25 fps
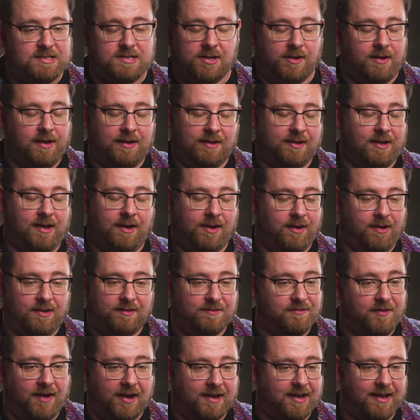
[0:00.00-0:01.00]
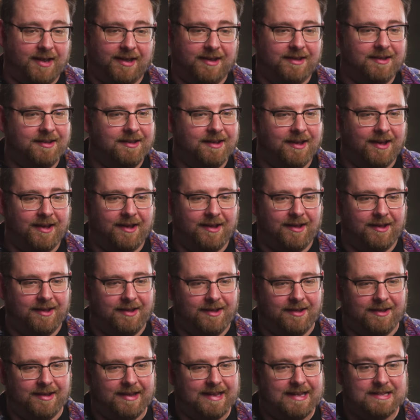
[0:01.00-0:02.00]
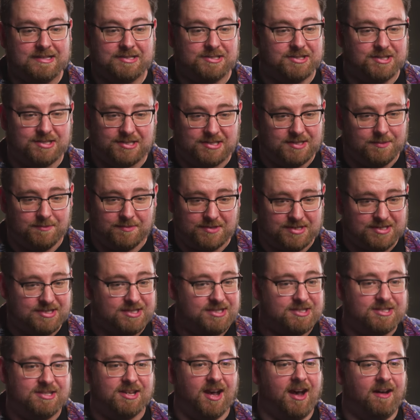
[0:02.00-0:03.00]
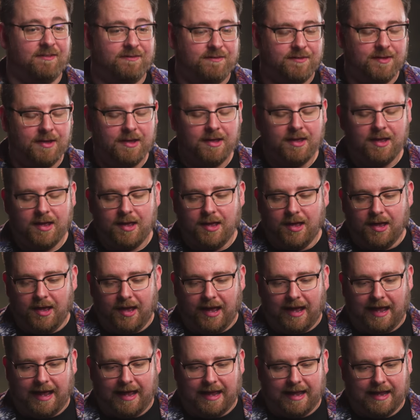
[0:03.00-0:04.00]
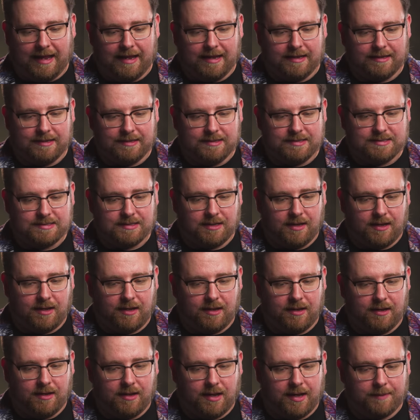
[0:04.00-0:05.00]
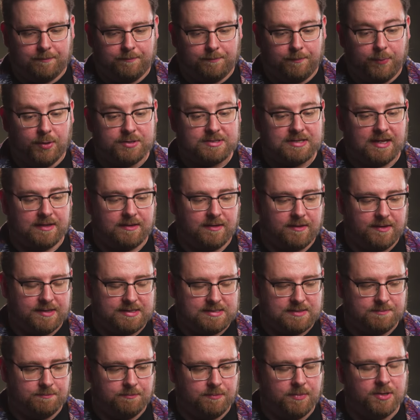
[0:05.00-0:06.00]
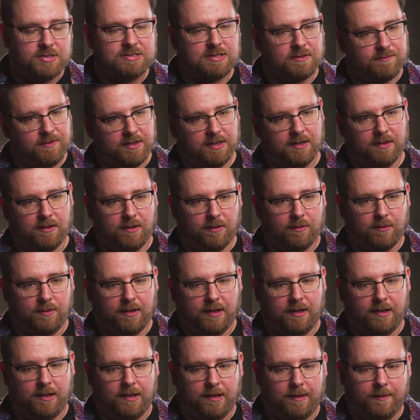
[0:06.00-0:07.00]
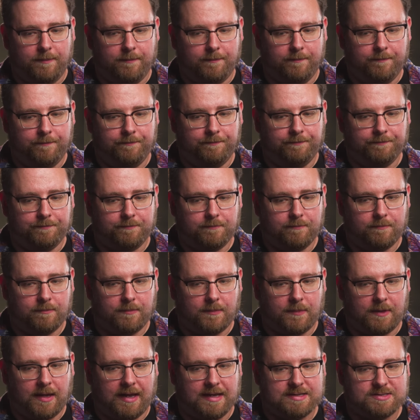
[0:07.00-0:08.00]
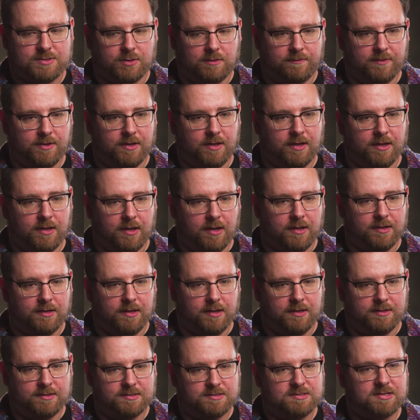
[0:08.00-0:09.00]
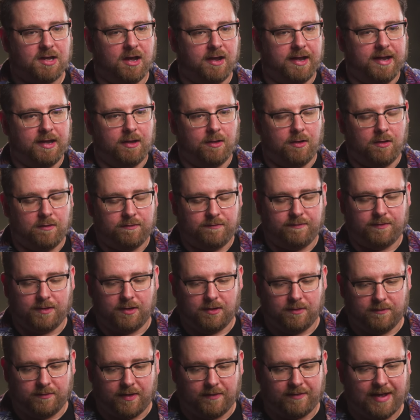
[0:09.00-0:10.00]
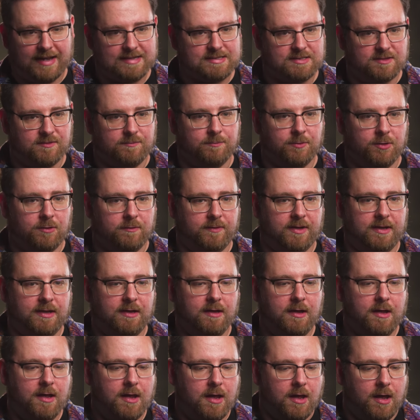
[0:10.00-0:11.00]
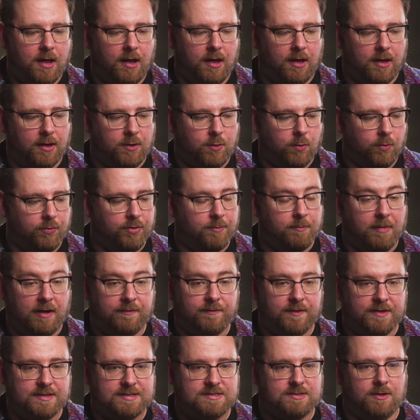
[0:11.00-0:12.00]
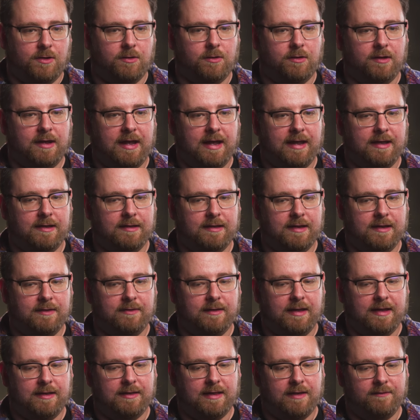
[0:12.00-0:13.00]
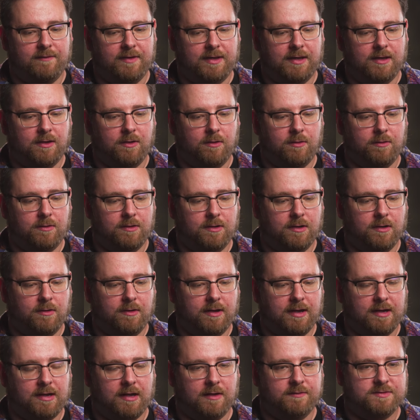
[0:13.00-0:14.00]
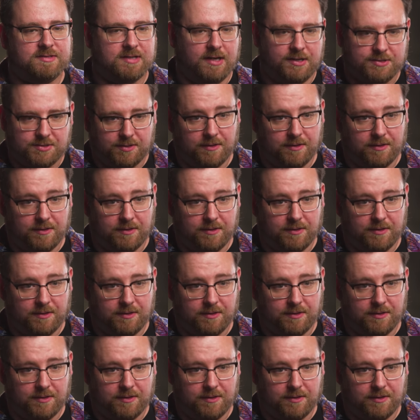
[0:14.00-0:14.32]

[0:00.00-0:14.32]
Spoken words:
going, oh, fuck it. Here's just some stuff. And I put together this music video as sort of a tying off of a Astaf movie called The Muffin Song. And in that video, you know, I kind of touch